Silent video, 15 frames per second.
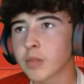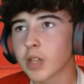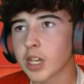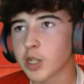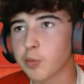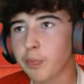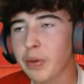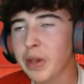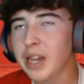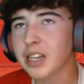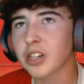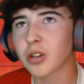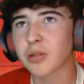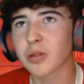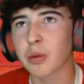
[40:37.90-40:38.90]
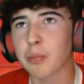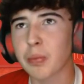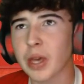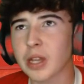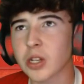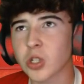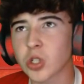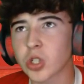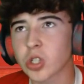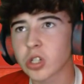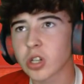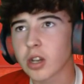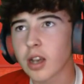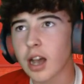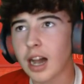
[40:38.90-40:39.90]
He's pinged it up the pitch
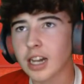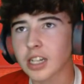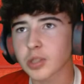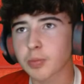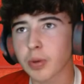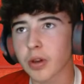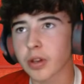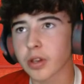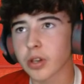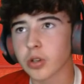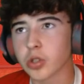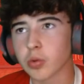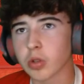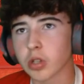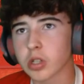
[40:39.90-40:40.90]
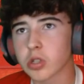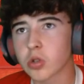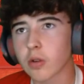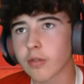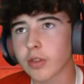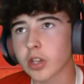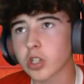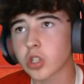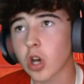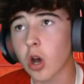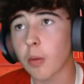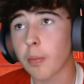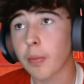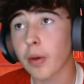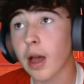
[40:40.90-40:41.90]
as per usual. It's over the
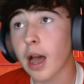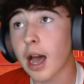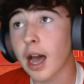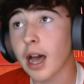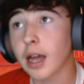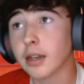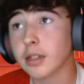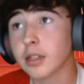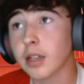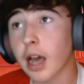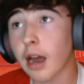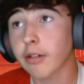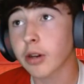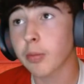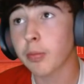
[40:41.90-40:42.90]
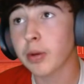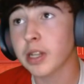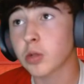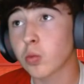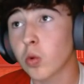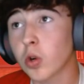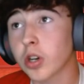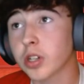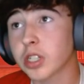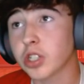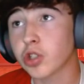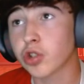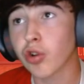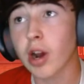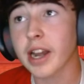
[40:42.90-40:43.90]
top and the Harrogate players won it. He's
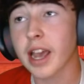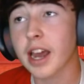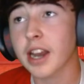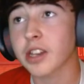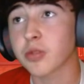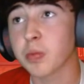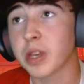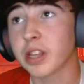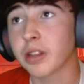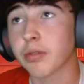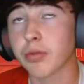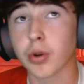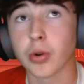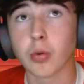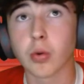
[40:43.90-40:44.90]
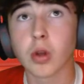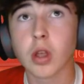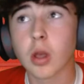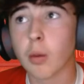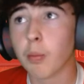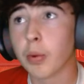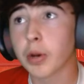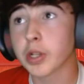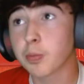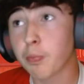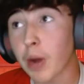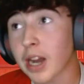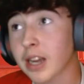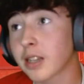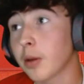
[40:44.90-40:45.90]
tried to head his mate through, but it's
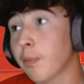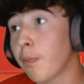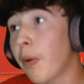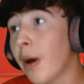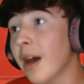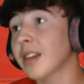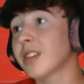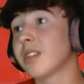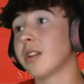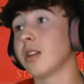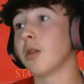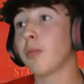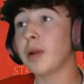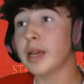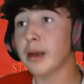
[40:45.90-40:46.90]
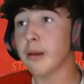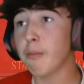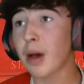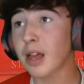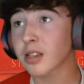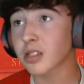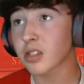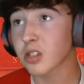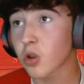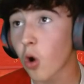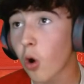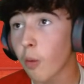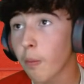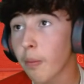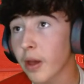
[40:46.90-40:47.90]
back to Patterson. The playing passes
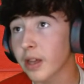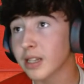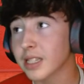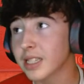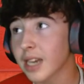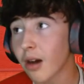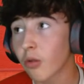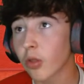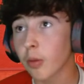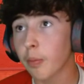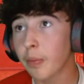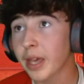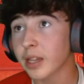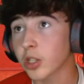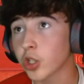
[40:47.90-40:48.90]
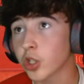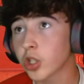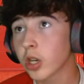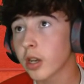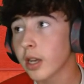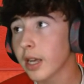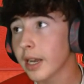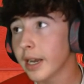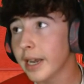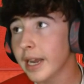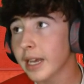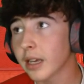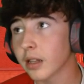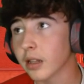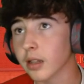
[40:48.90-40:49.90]
up and down the pitch.
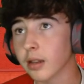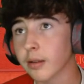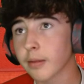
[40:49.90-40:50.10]
Neil